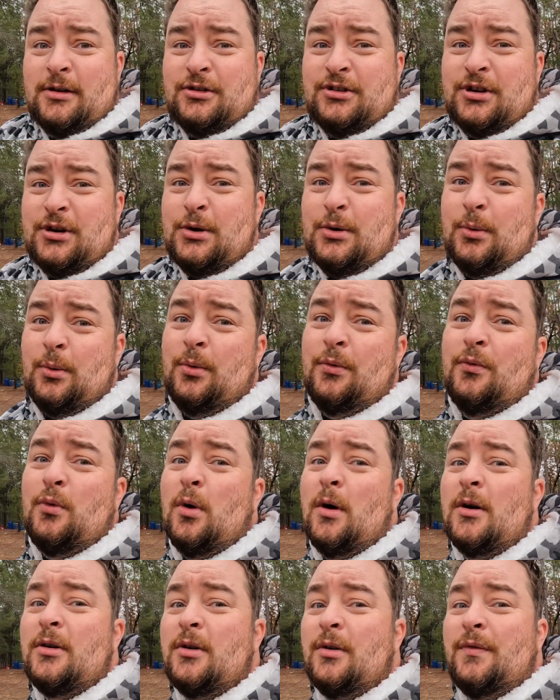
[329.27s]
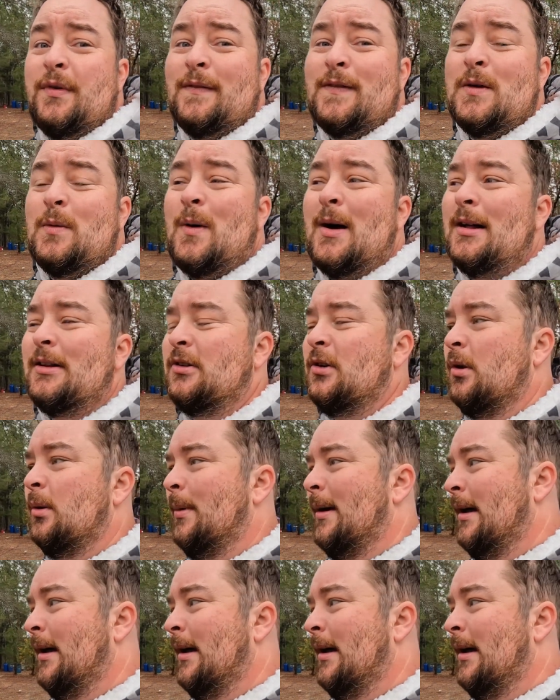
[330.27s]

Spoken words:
2 450 watt solar